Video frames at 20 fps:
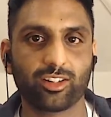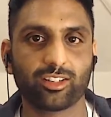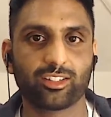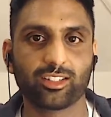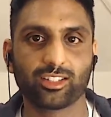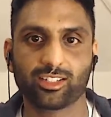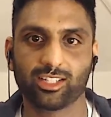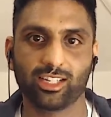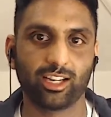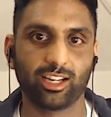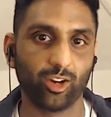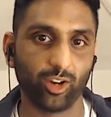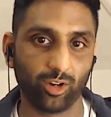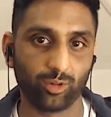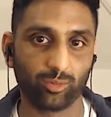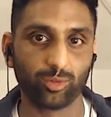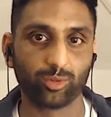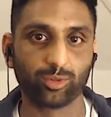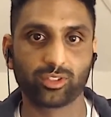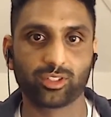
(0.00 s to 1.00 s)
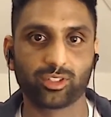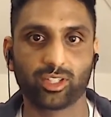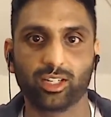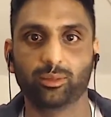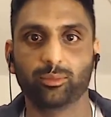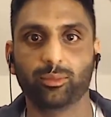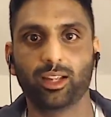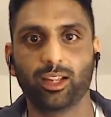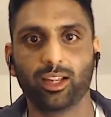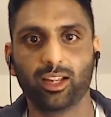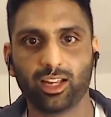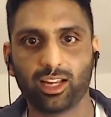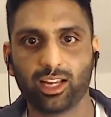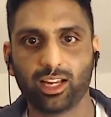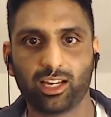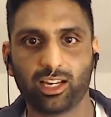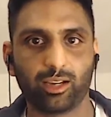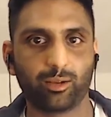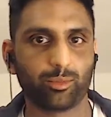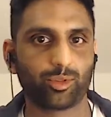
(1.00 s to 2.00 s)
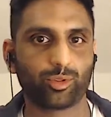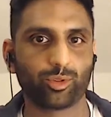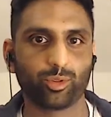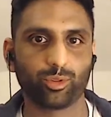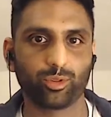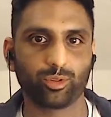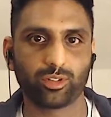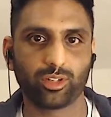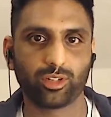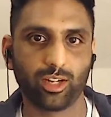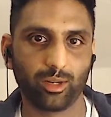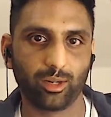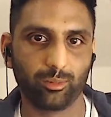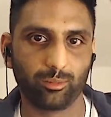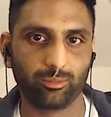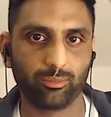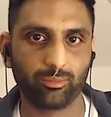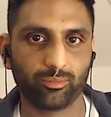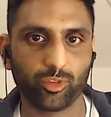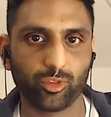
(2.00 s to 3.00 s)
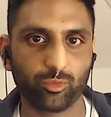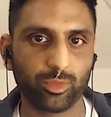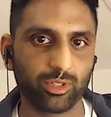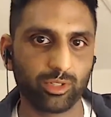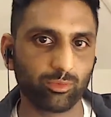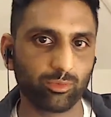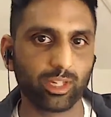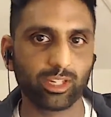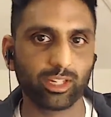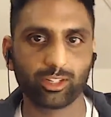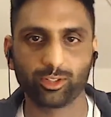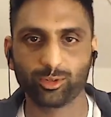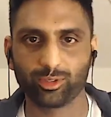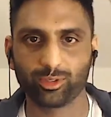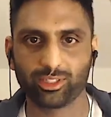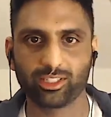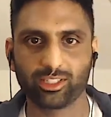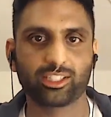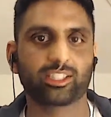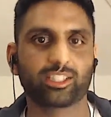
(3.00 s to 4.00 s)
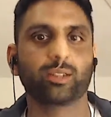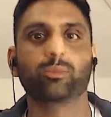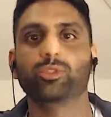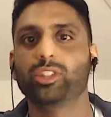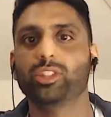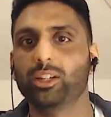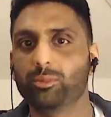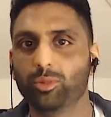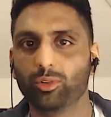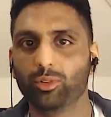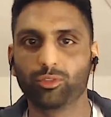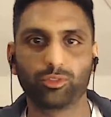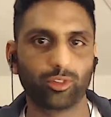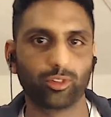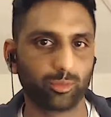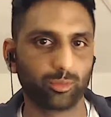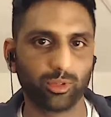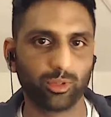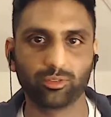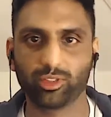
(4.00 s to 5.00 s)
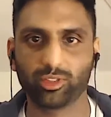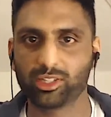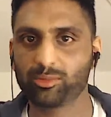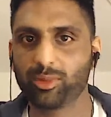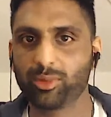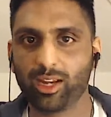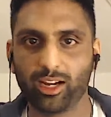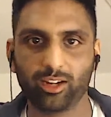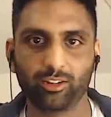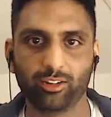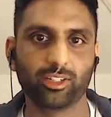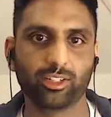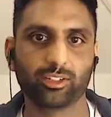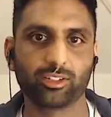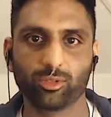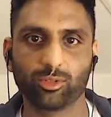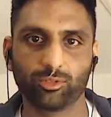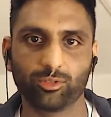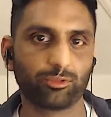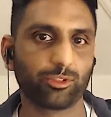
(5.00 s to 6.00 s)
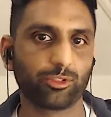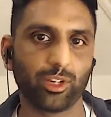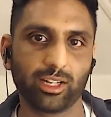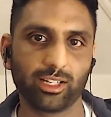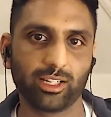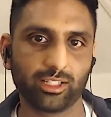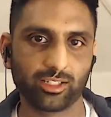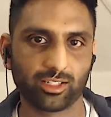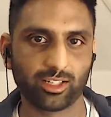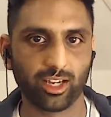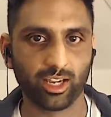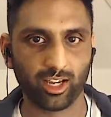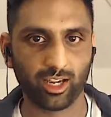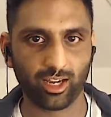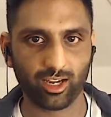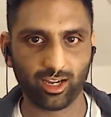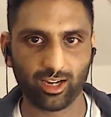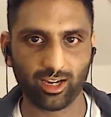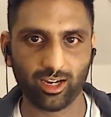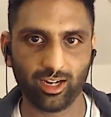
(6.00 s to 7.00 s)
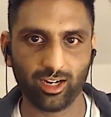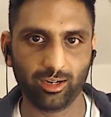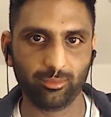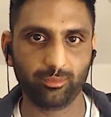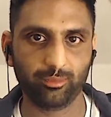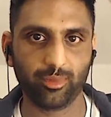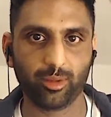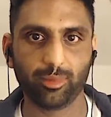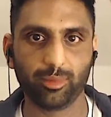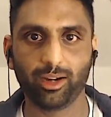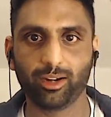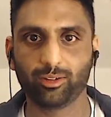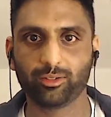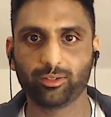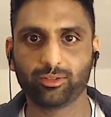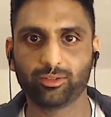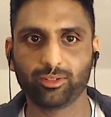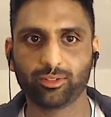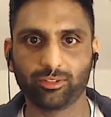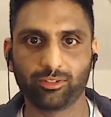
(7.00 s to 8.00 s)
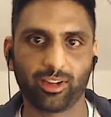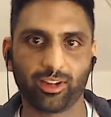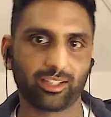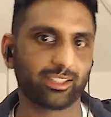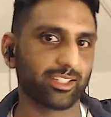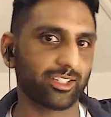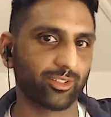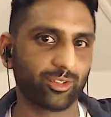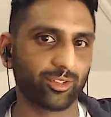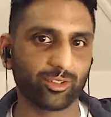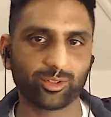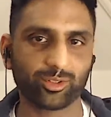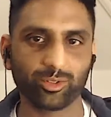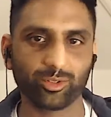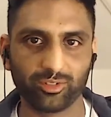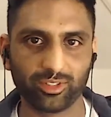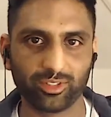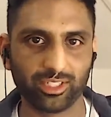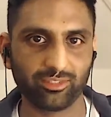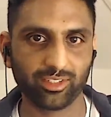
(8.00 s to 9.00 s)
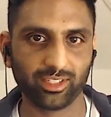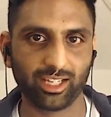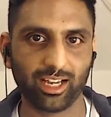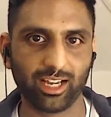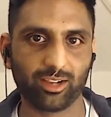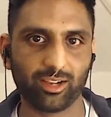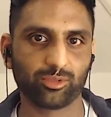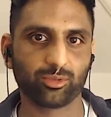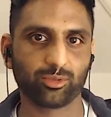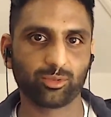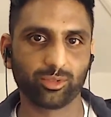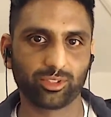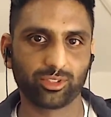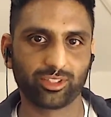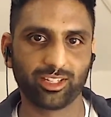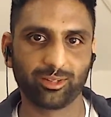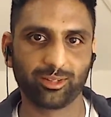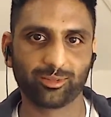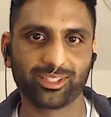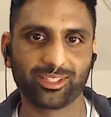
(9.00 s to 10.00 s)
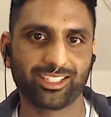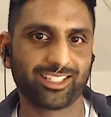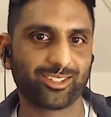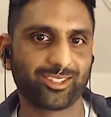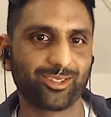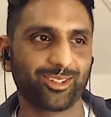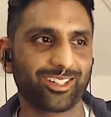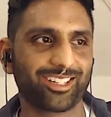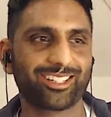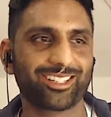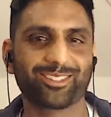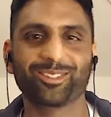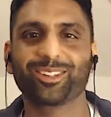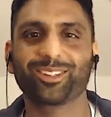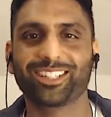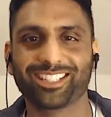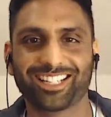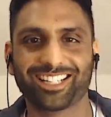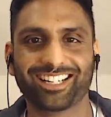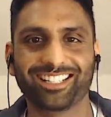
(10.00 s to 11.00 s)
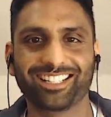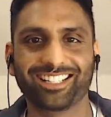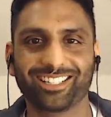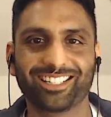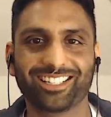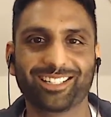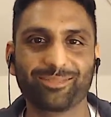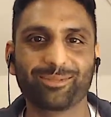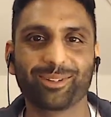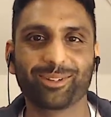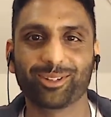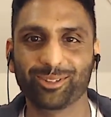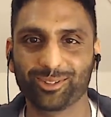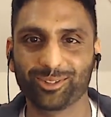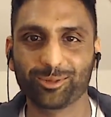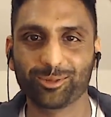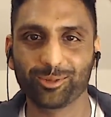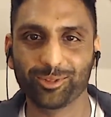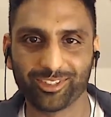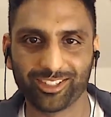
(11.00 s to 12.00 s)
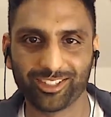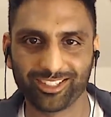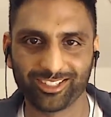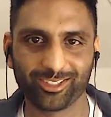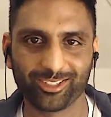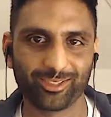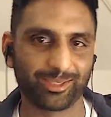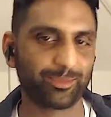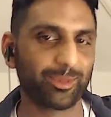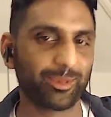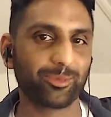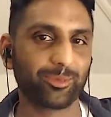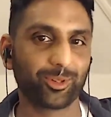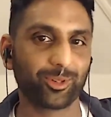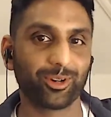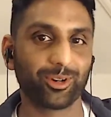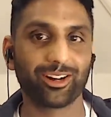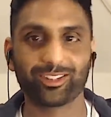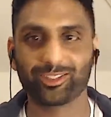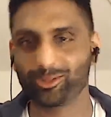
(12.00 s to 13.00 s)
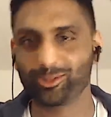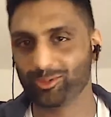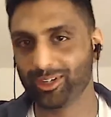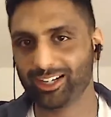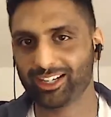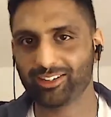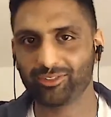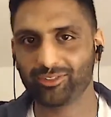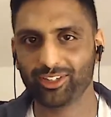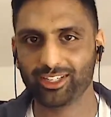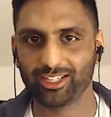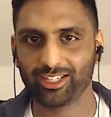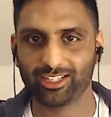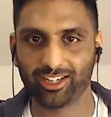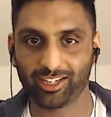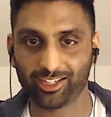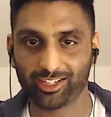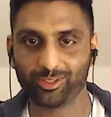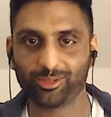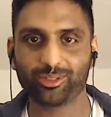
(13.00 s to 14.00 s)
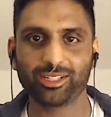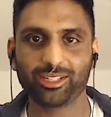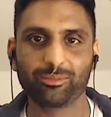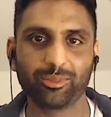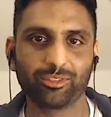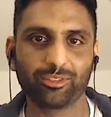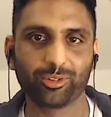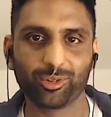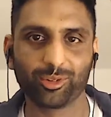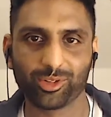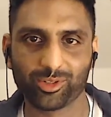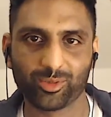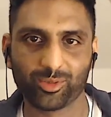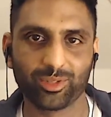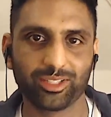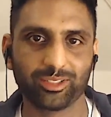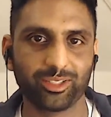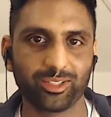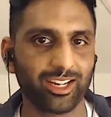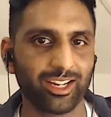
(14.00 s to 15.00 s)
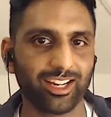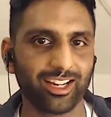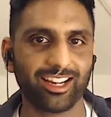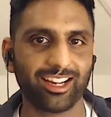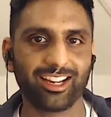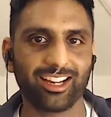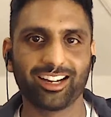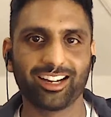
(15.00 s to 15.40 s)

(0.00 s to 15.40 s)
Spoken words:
It's hard to stay at home all the time. And I'm sure you've been ridiculed in some shape or form, whether it's parents or friends, about the fact that you're not sort of leaving the house all the time, because it's not exactly a typical normal thing to do as people go out to work every day like you did before as well.